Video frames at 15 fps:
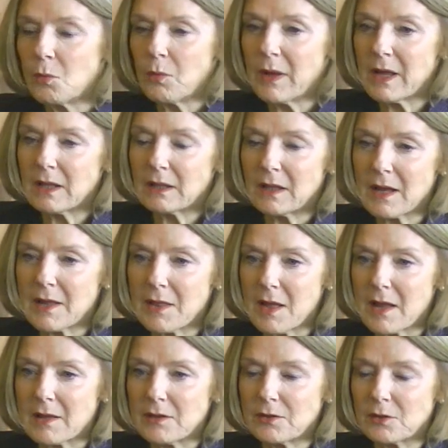Well, I,
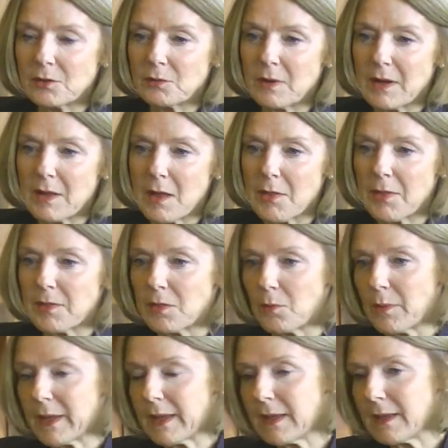I, you know I, I think the
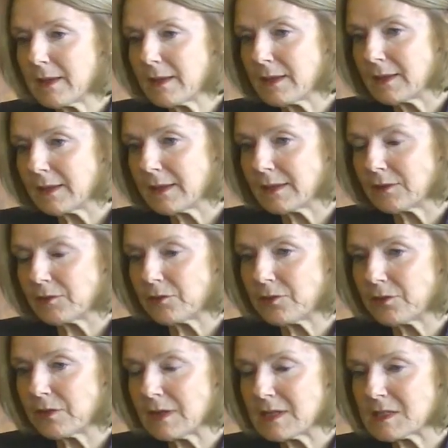way
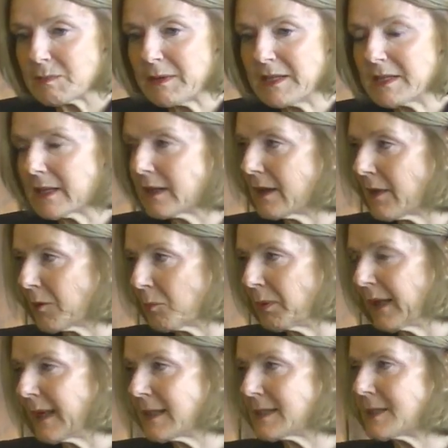it's it's been done in other
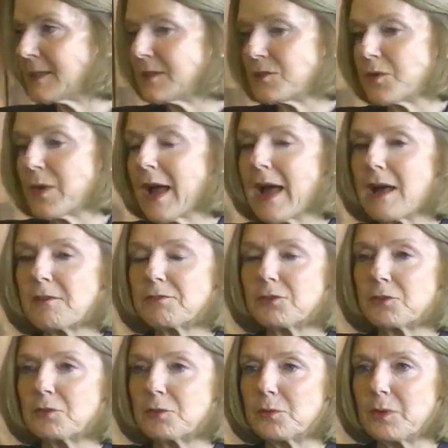places is you have
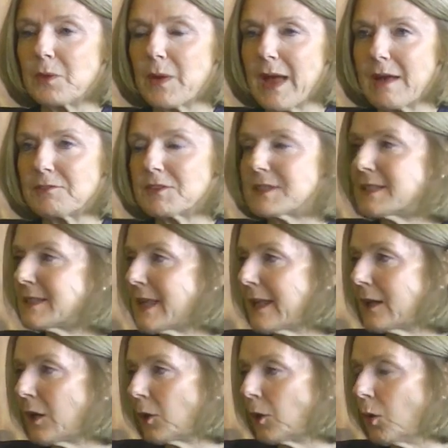to you have to
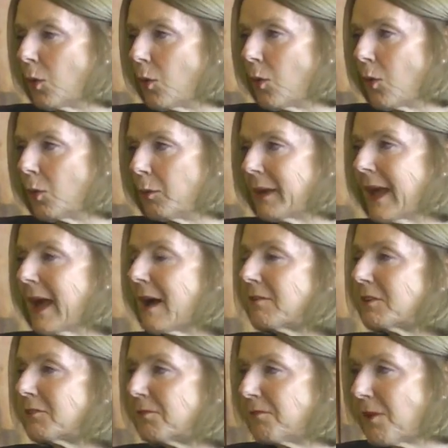set a goal but
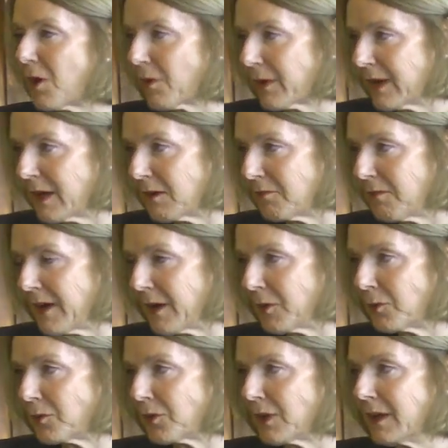have it far enough
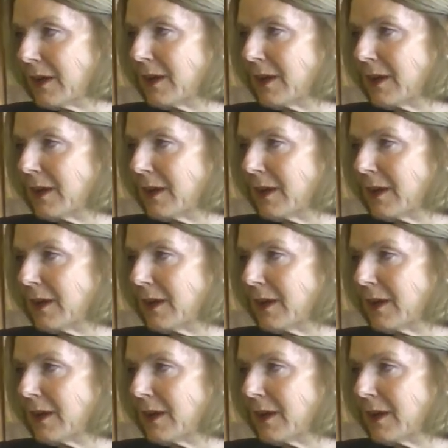out